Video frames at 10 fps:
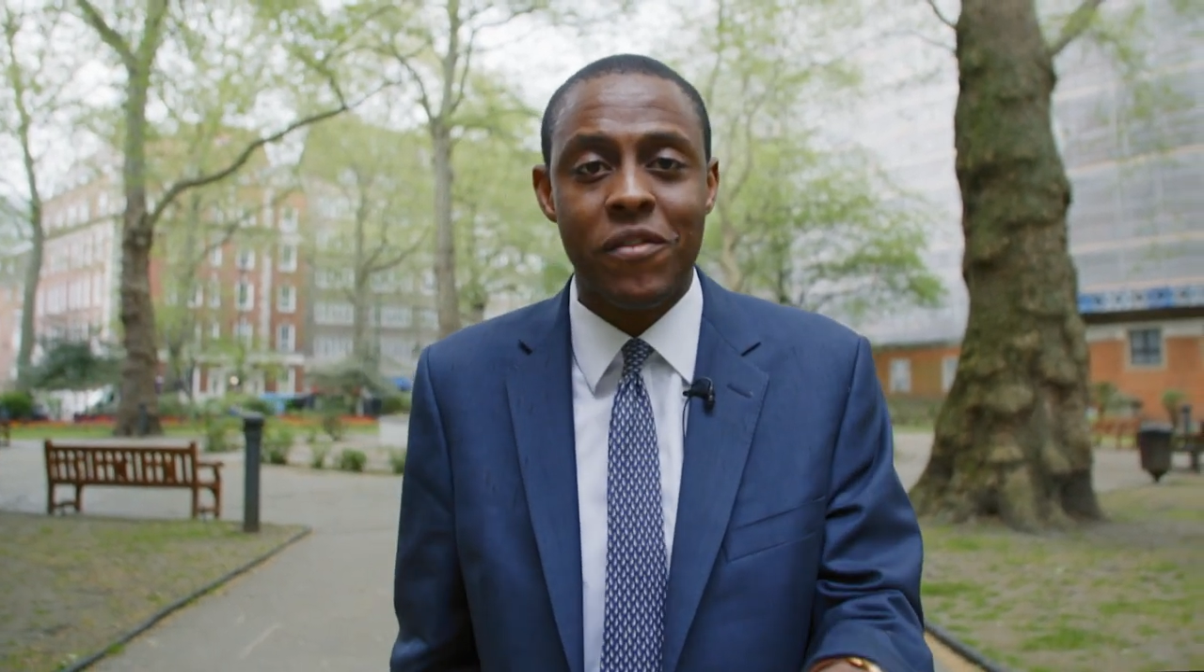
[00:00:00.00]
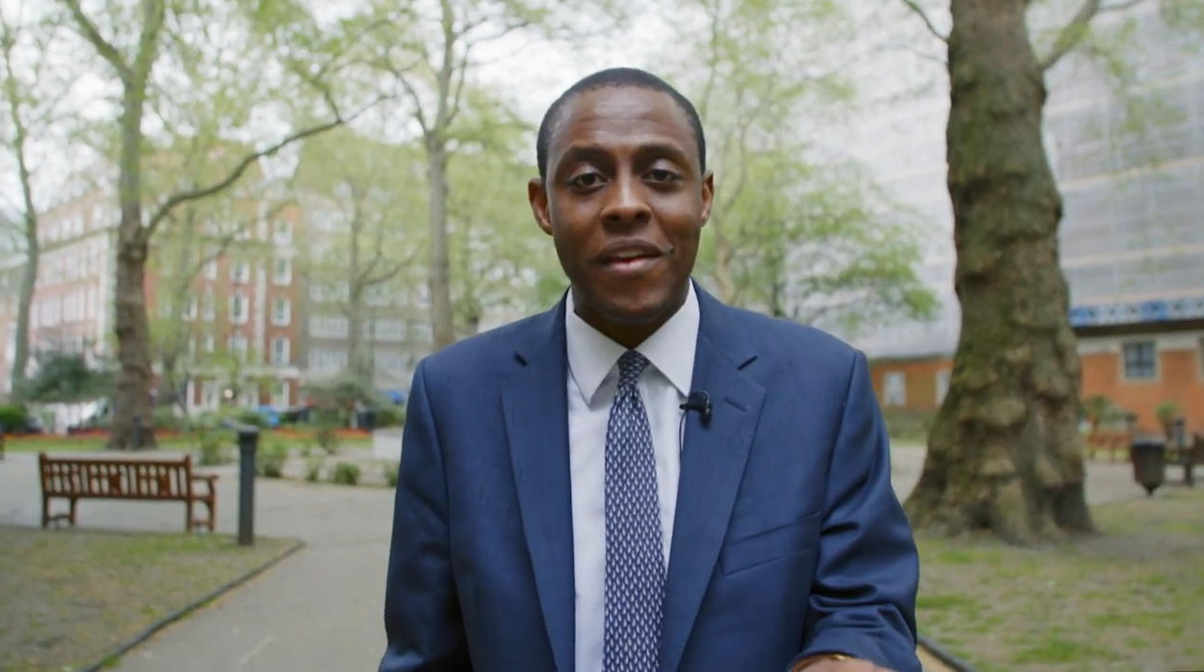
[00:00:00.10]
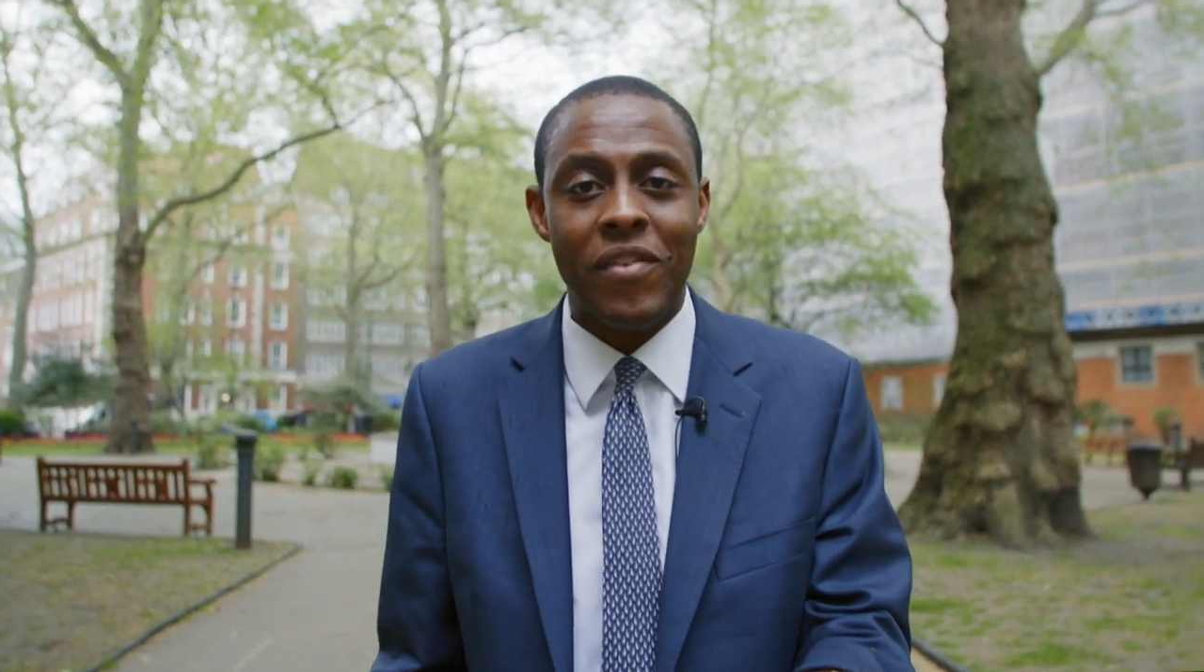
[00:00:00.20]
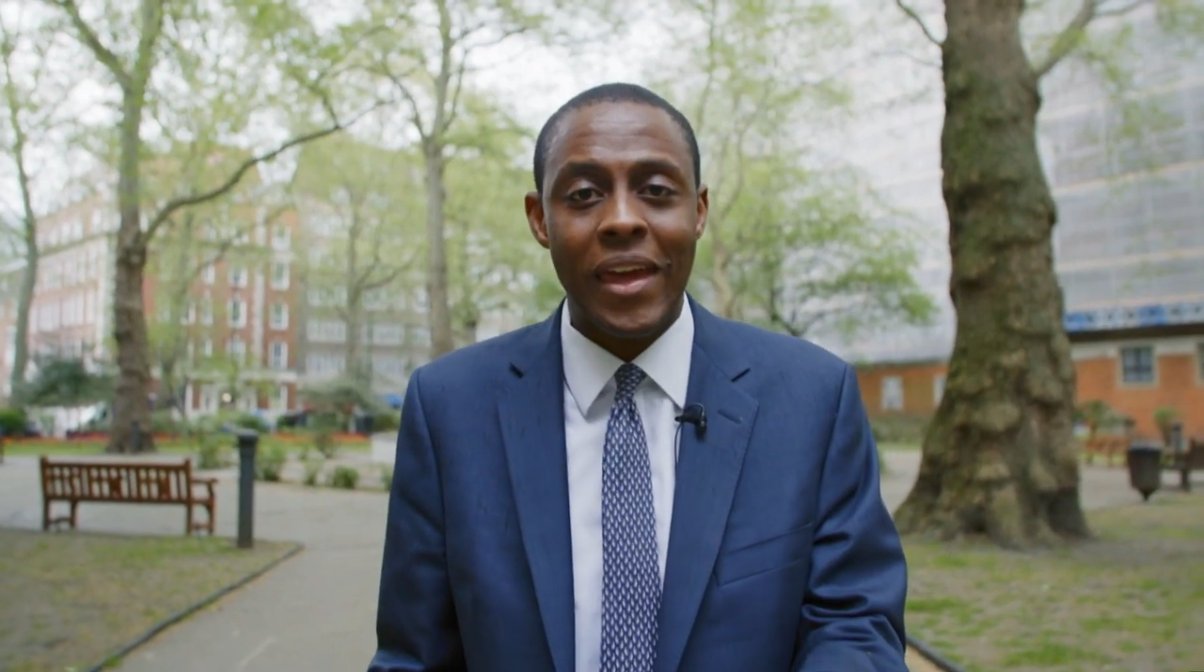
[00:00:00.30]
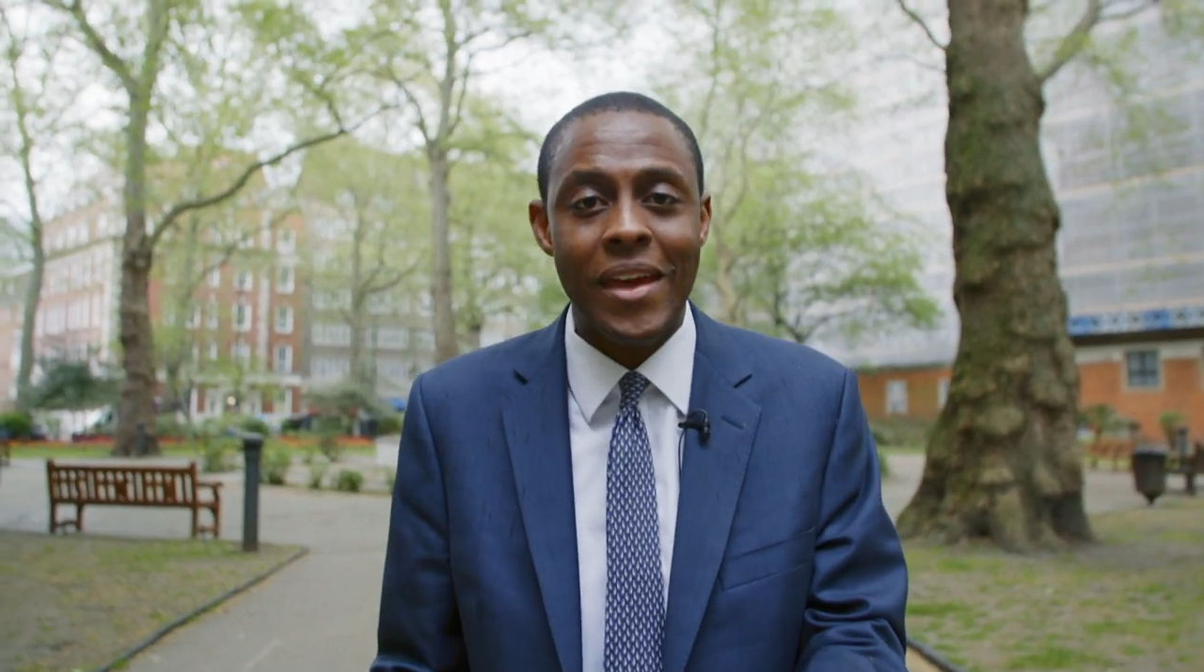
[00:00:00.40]
of
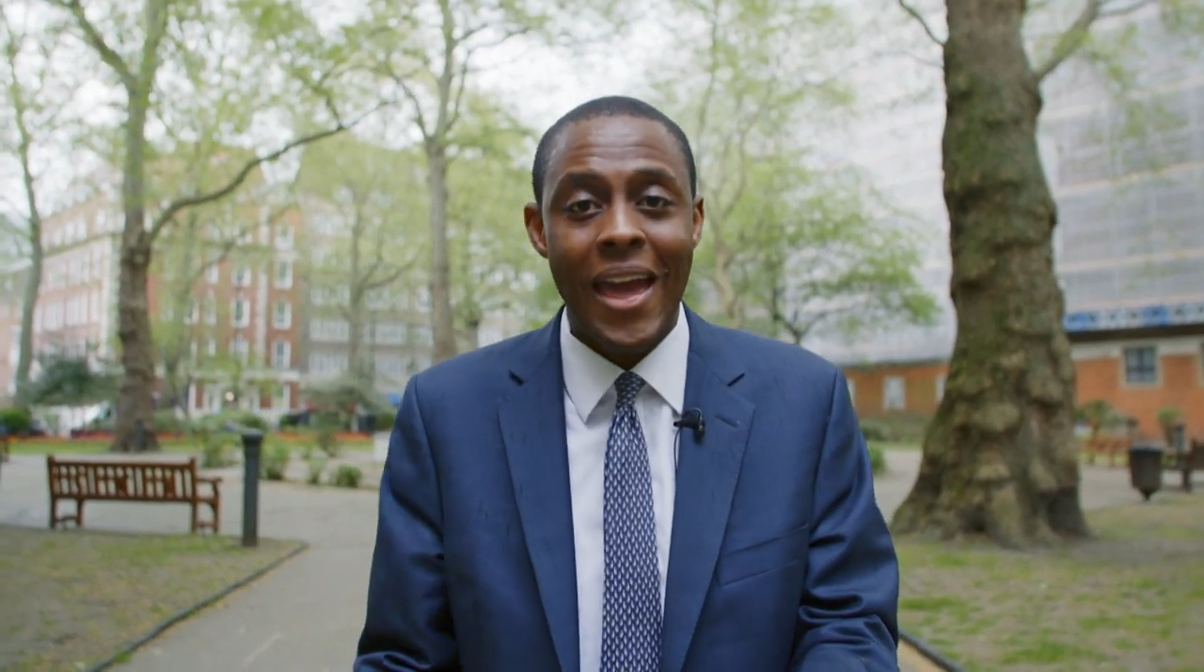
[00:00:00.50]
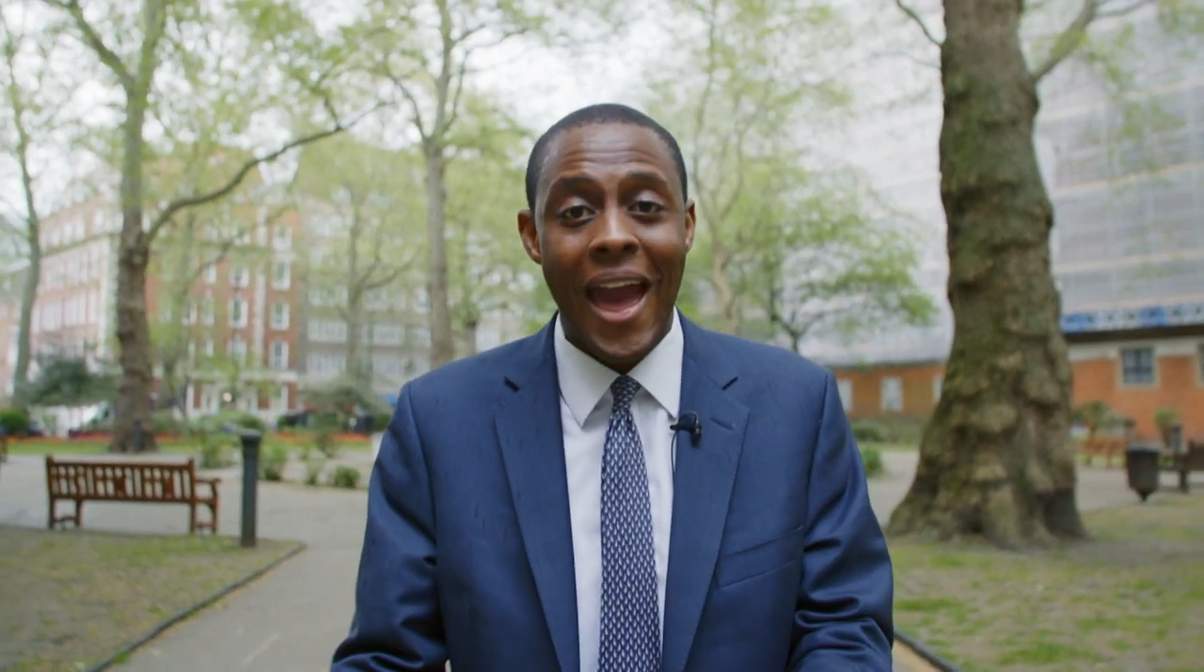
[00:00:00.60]
living